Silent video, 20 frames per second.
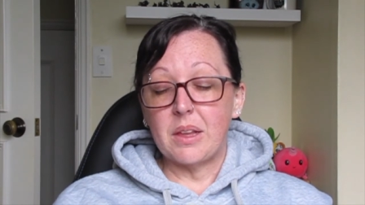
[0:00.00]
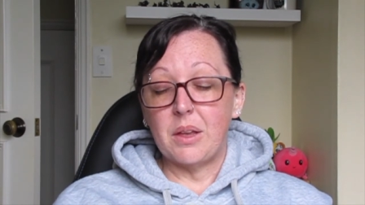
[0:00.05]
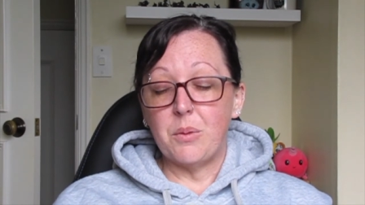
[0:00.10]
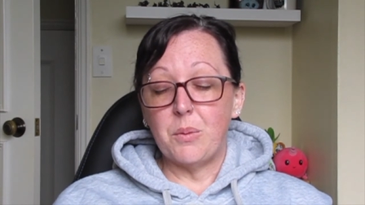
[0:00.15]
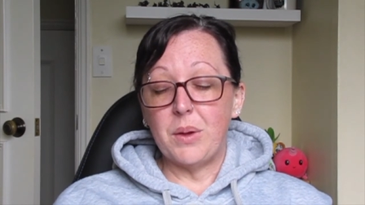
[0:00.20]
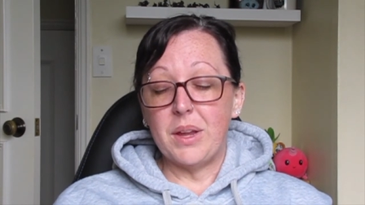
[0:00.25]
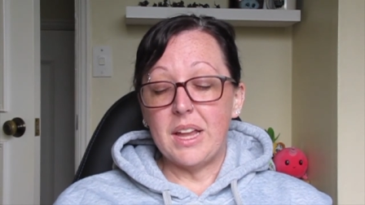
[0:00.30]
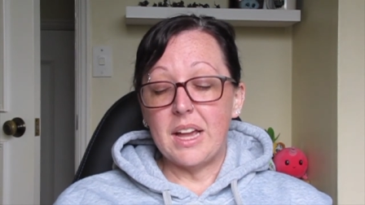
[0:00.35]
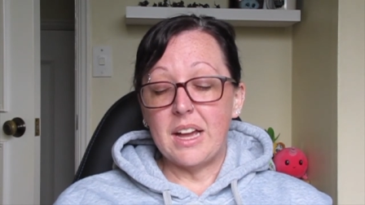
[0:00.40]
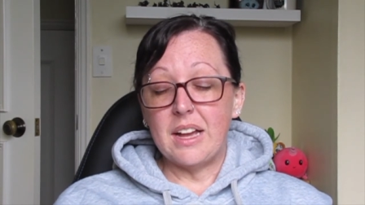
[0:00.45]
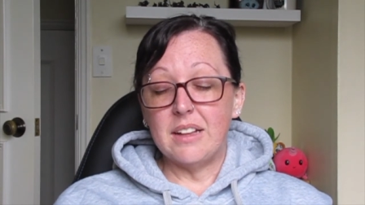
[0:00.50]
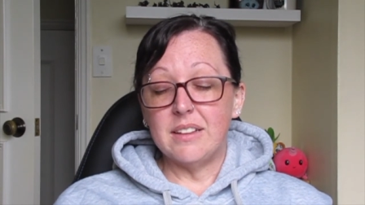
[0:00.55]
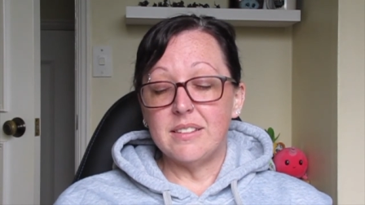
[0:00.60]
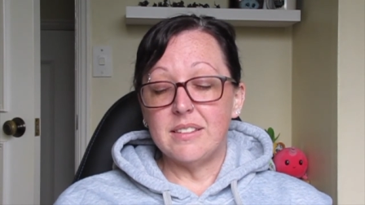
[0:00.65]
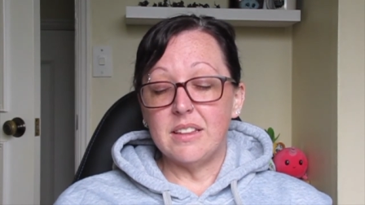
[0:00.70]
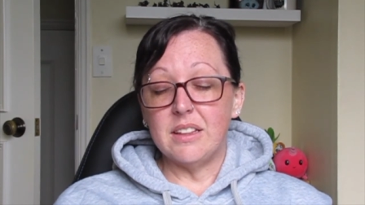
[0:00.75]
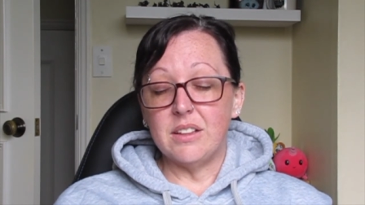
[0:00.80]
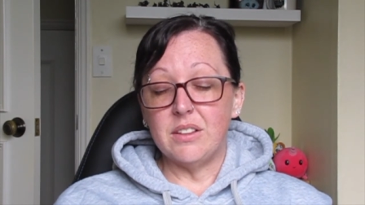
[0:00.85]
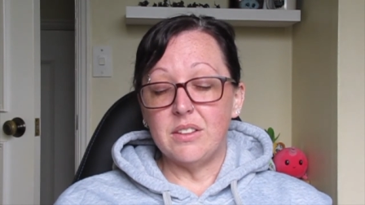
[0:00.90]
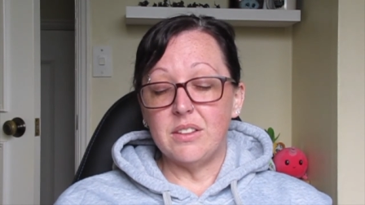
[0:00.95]
We
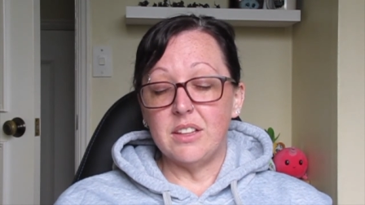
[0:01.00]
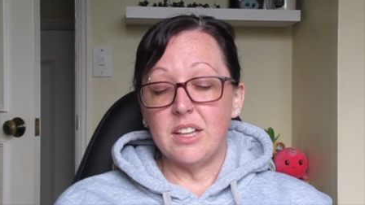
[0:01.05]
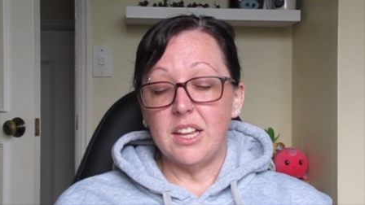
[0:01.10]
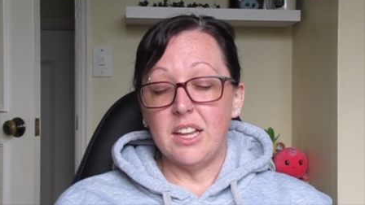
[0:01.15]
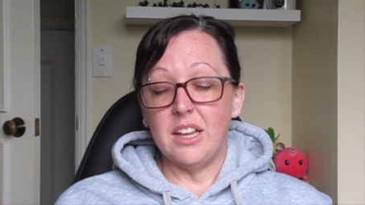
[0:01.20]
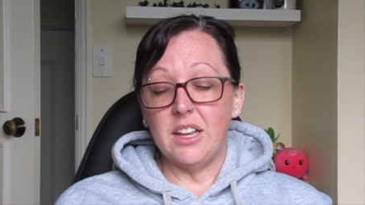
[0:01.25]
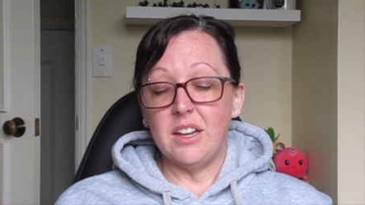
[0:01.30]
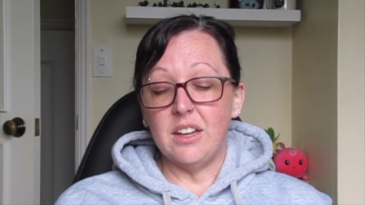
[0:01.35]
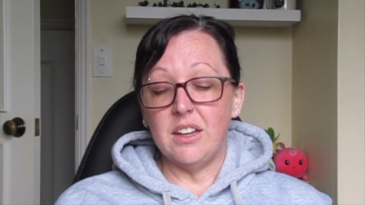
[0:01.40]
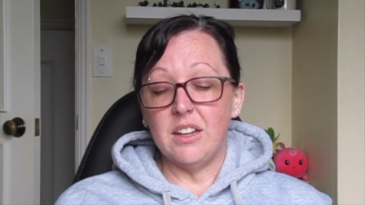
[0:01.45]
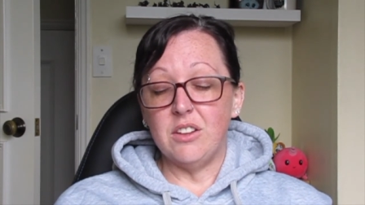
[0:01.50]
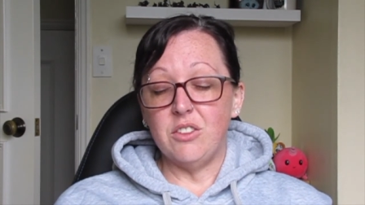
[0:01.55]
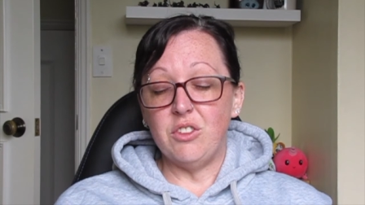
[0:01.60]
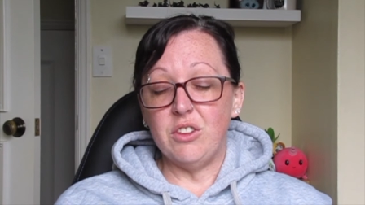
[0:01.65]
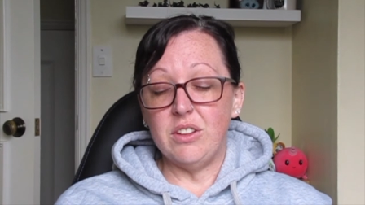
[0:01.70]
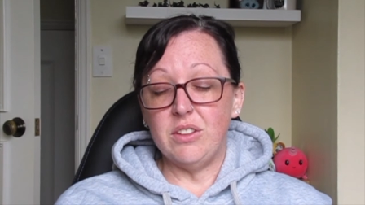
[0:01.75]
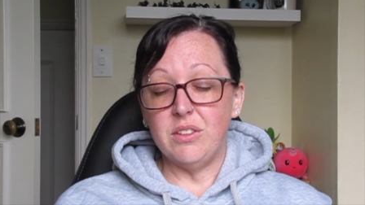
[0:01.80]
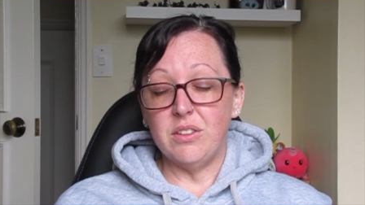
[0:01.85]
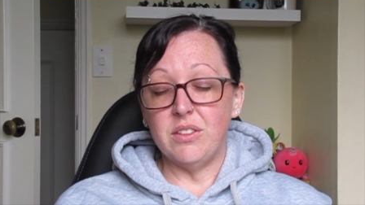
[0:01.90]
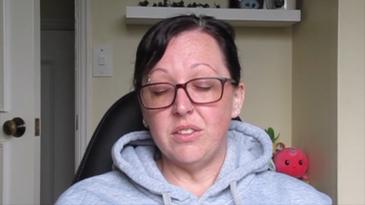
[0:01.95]
ask this in
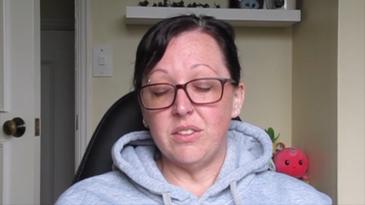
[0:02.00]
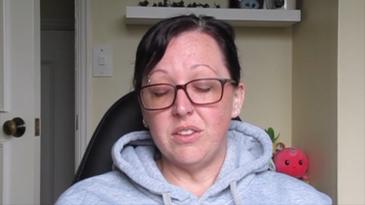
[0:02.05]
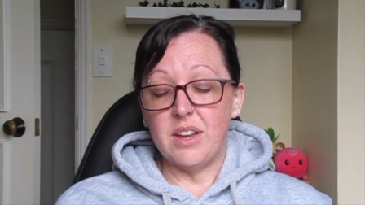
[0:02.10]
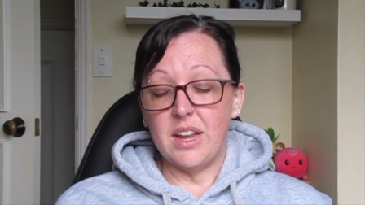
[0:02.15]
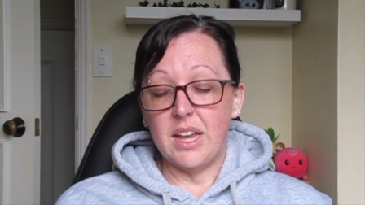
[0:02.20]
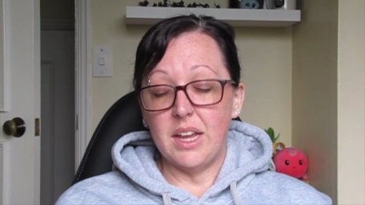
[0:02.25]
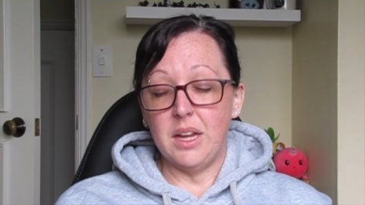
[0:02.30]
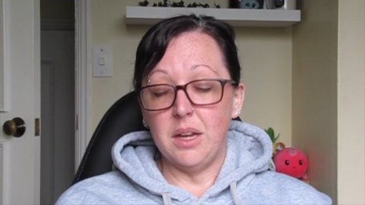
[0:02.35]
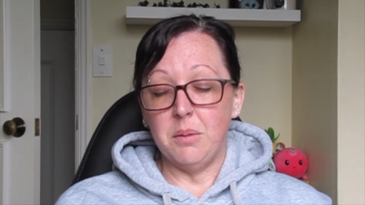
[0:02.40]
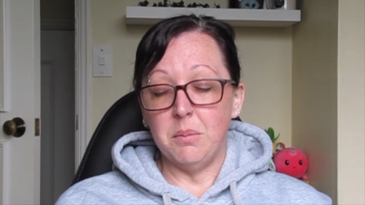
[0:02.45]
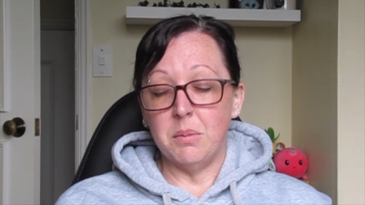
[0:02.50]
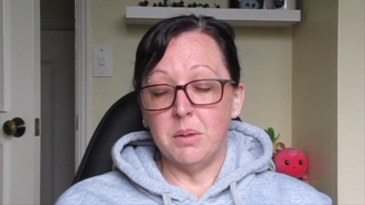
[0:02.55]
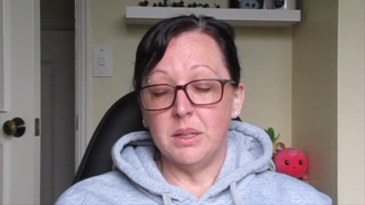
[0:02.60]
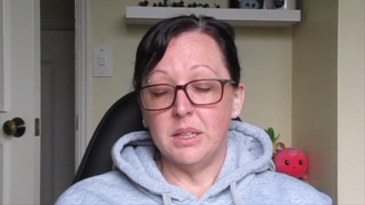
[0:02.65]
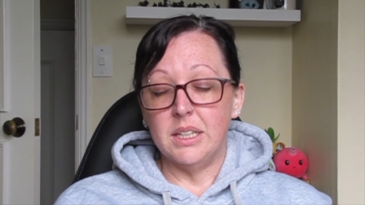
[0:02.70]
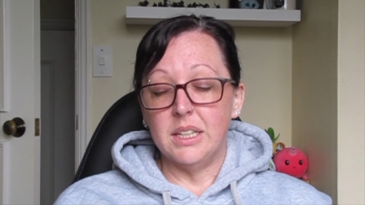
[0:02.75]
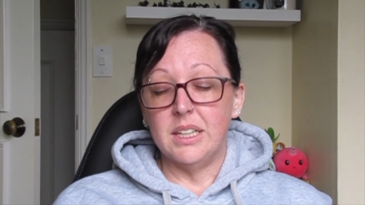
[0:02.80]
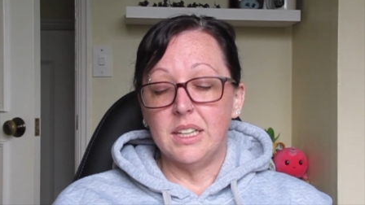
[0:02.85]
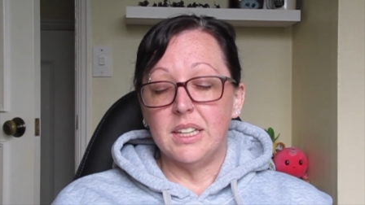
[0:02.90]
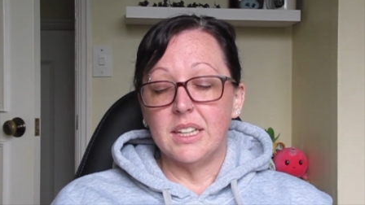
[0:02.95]
Jesus' name.
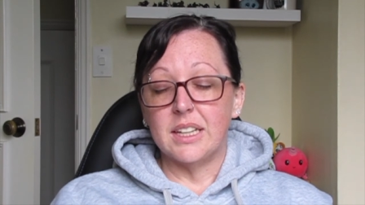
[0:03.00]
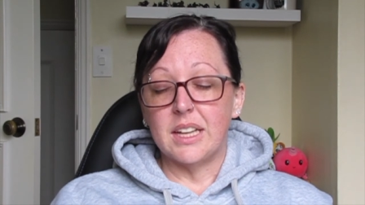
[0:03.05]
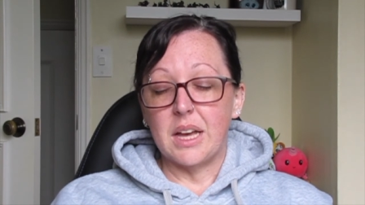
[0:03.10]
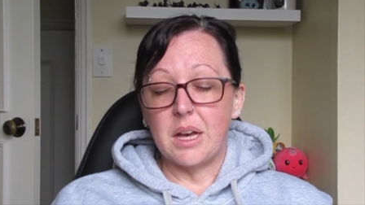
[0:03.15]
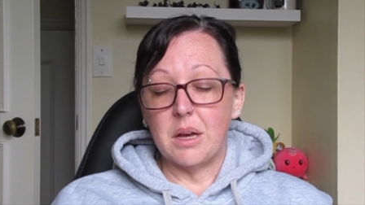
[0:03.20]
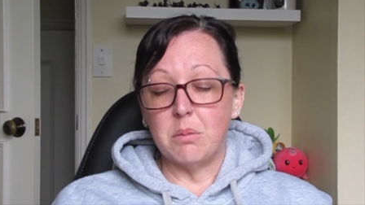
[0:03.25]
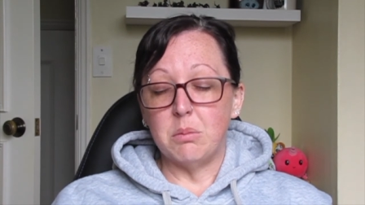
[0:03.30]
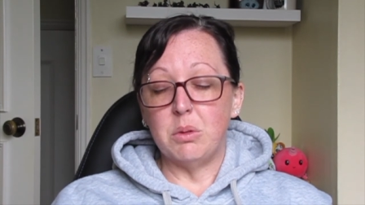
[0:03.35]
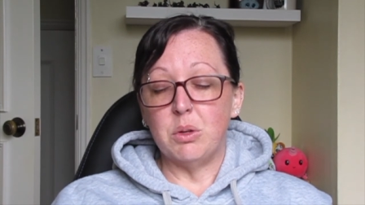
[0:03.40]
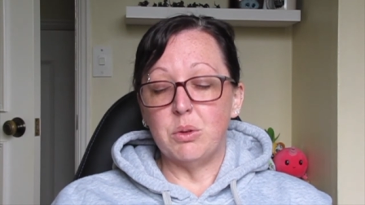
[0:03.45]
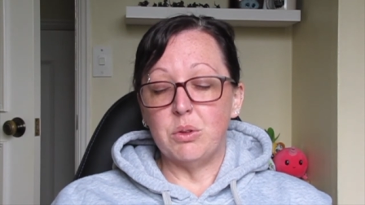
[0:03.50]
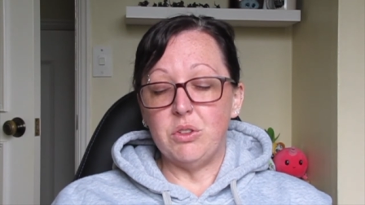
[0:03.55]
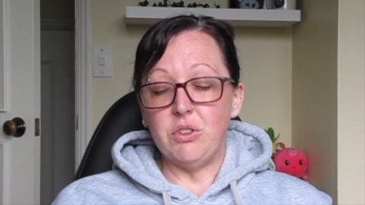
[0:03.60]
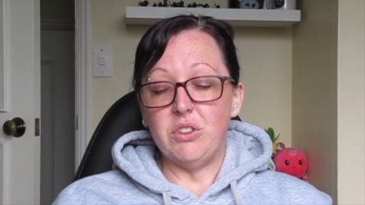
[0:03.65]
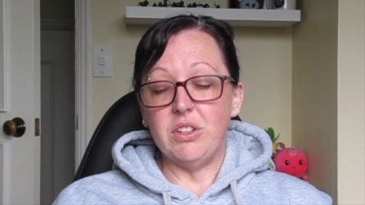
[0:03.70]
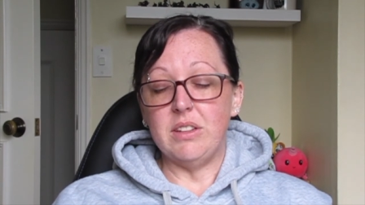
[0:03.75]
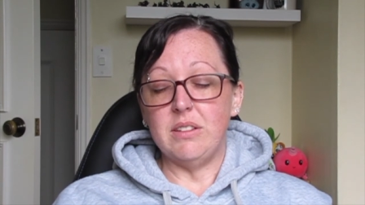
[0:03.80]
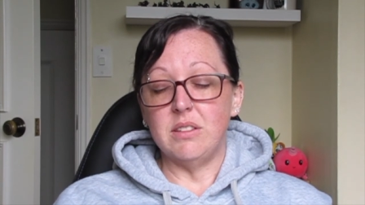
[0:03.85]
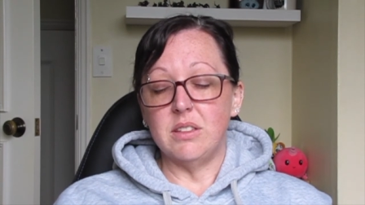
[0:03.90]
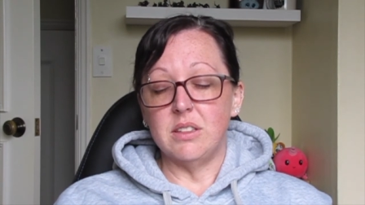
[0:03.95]
Come, Lord
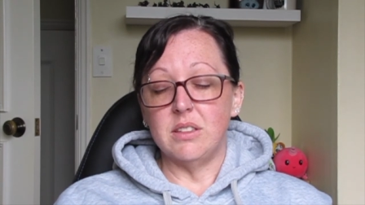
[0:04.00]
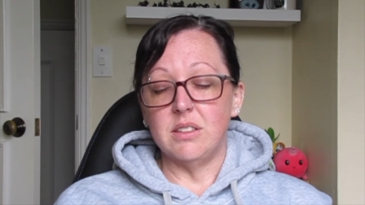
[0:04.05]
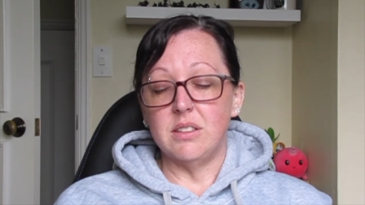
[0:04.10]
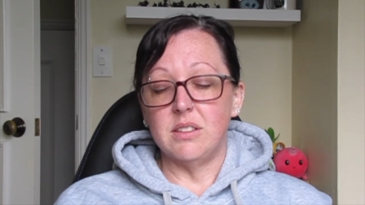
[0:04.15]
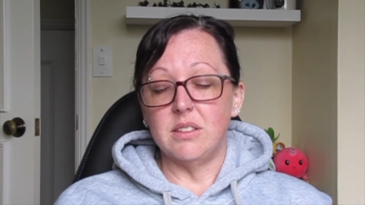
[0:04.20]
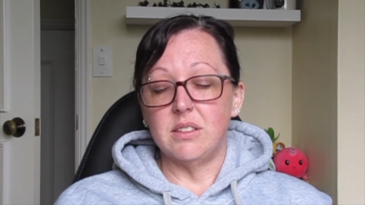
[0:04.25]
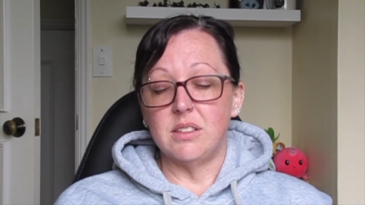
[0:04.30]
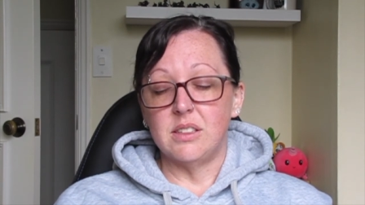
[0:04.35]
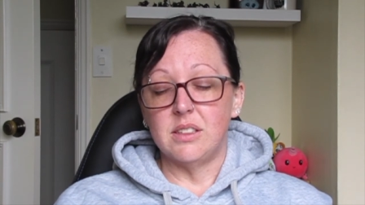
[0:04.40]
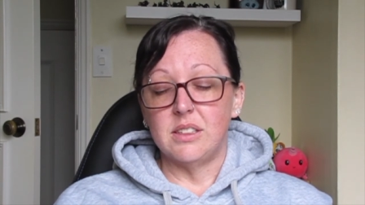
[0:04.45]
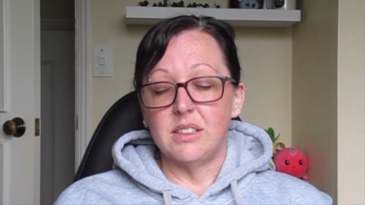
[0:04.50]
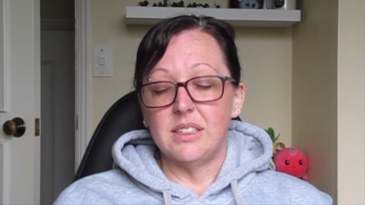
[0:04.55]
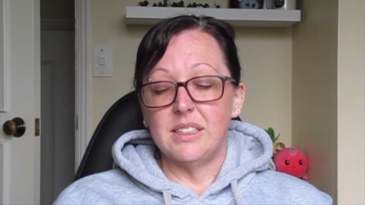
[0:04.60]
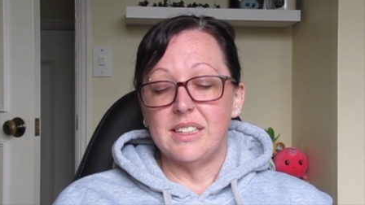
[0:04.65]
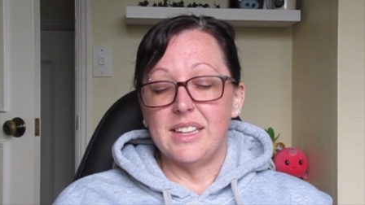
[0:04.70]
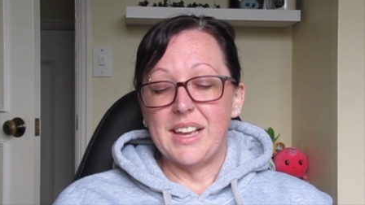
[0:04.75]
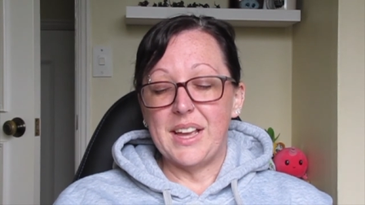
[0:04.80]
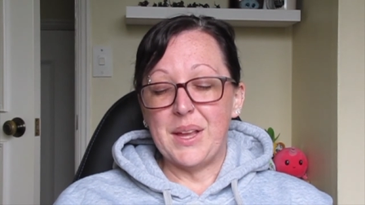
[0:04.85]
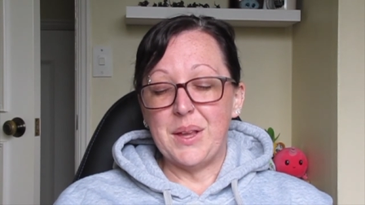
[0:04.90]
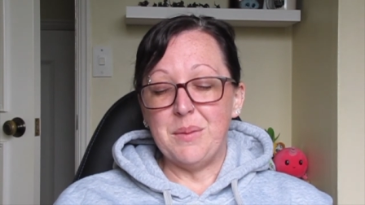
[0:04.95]
Jesus.
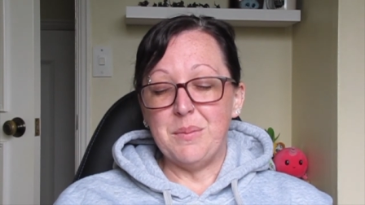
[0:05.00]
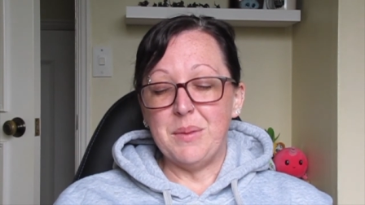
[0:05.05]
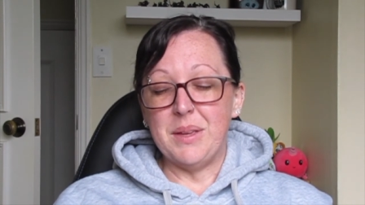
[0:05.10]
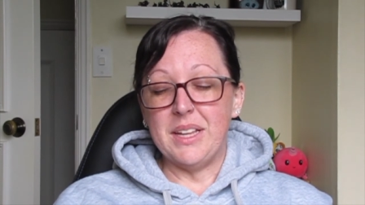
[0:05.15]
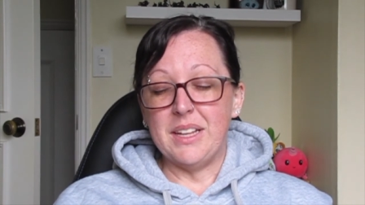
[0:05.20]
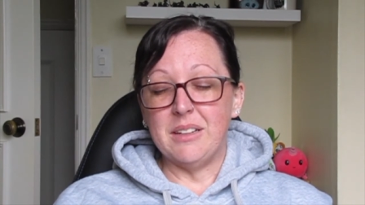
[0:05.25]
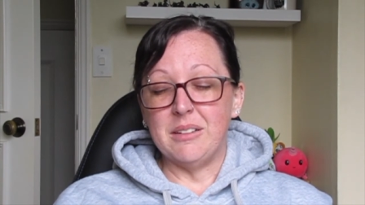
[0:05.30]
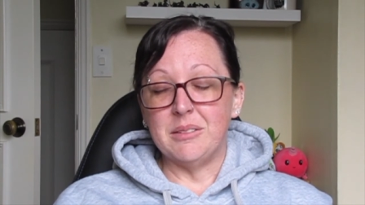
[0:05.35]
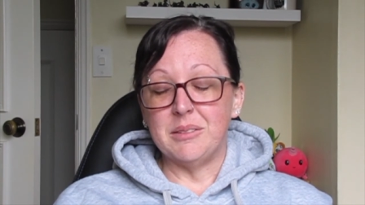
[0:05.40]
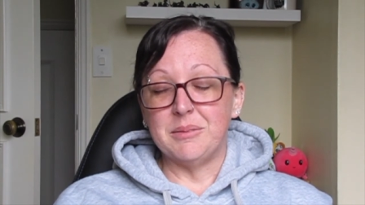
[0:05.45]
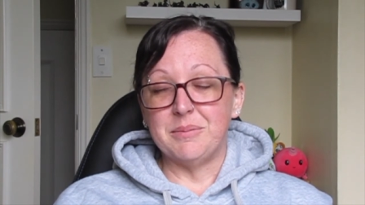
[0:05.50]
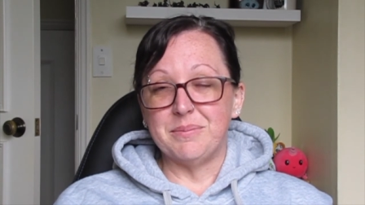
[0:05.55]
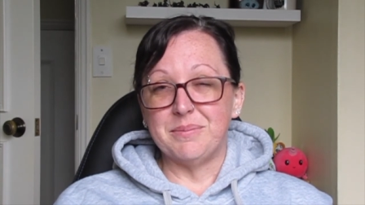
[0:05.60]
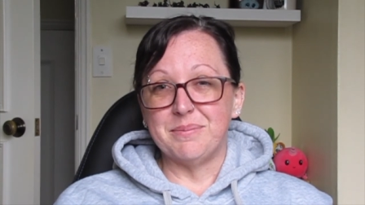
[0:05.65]
Amen.